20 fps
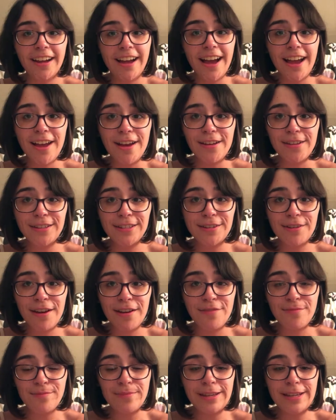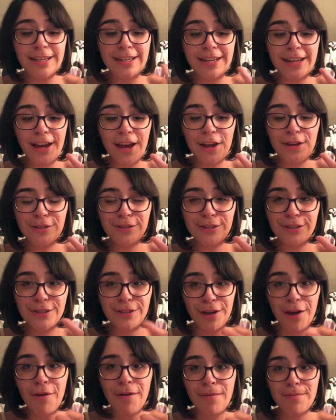I also have been
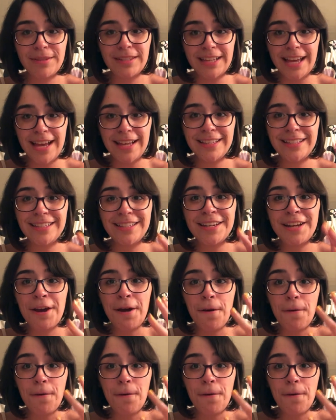so obsessed